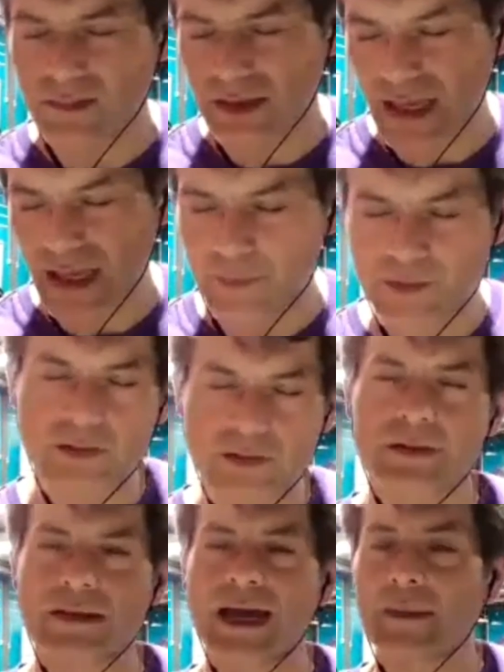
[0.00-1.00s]

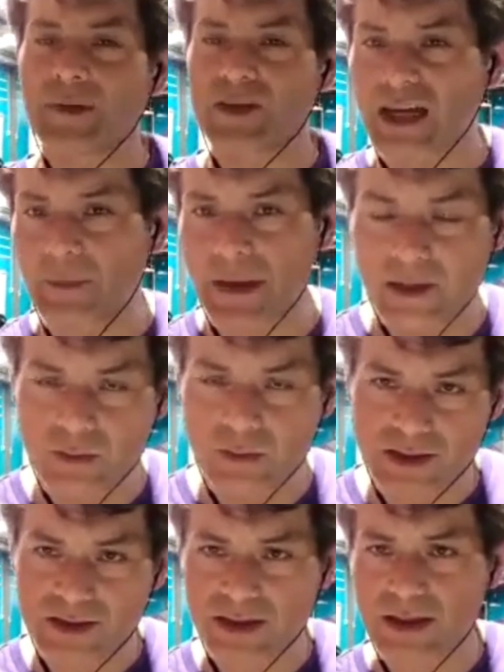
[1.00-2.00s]
absolute garbage come out, or
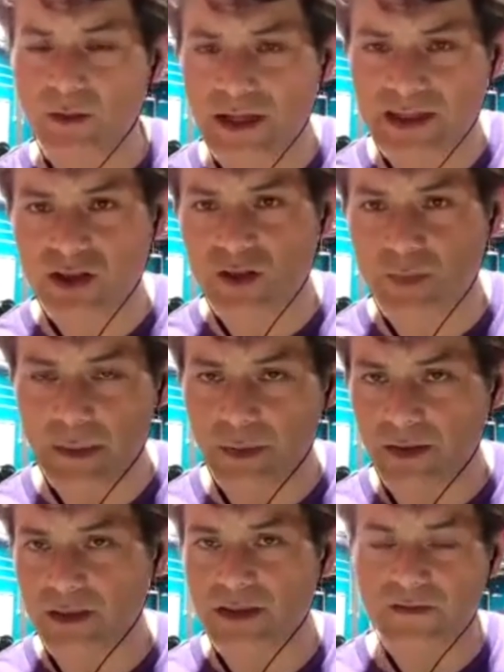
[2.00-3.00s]
you see a research
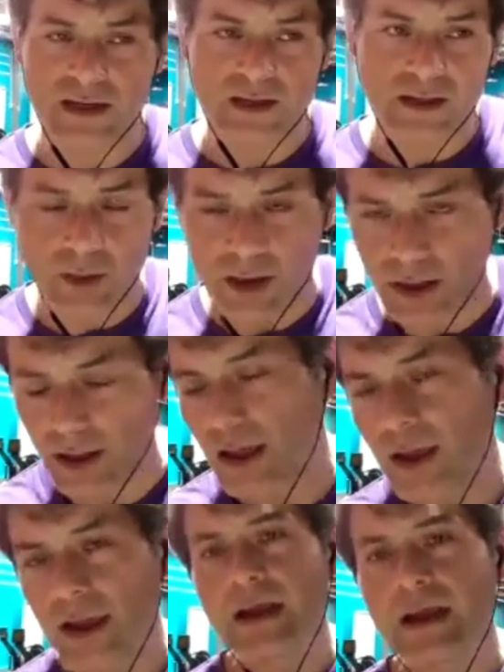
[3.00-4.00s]
paper that's funded by
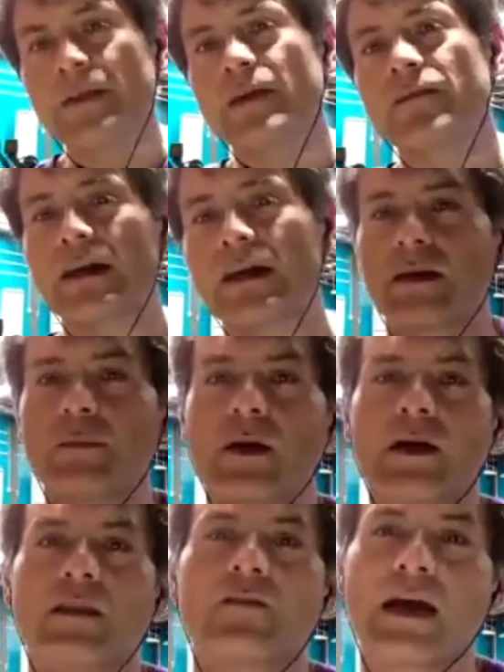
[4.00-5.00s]

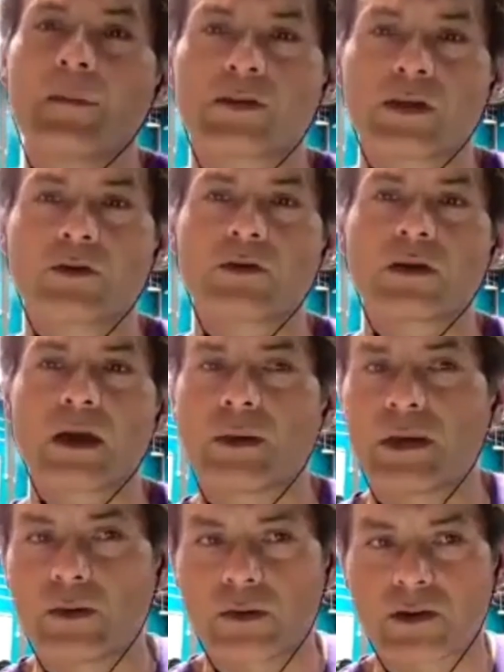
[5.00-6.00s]
the pharmaceutical
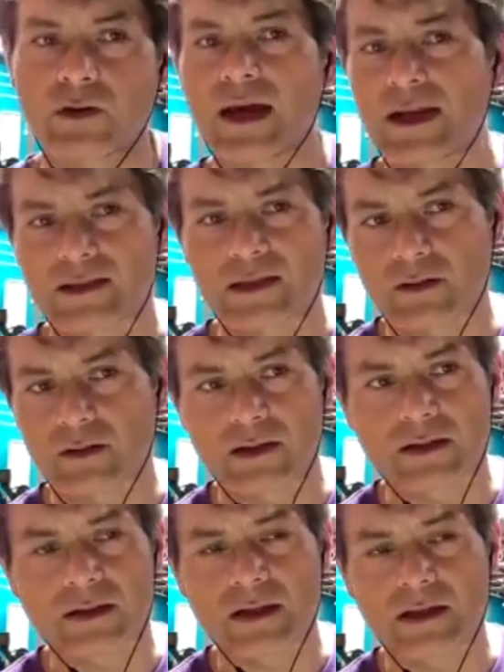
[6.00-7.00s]
company or the grain and cereal
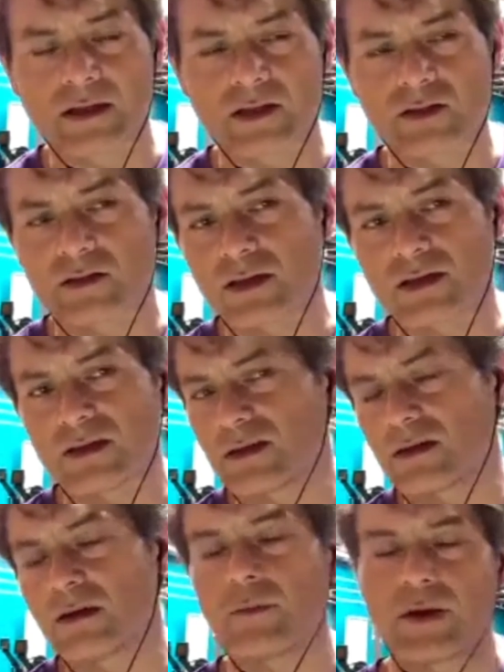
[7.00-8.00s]
industry. And
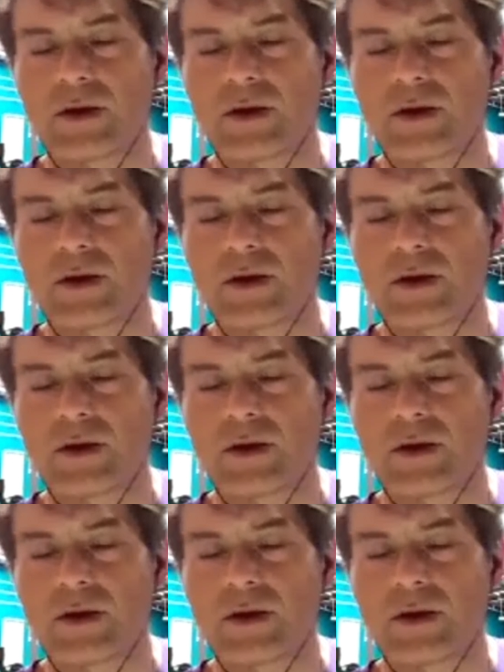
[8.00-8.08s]
oh my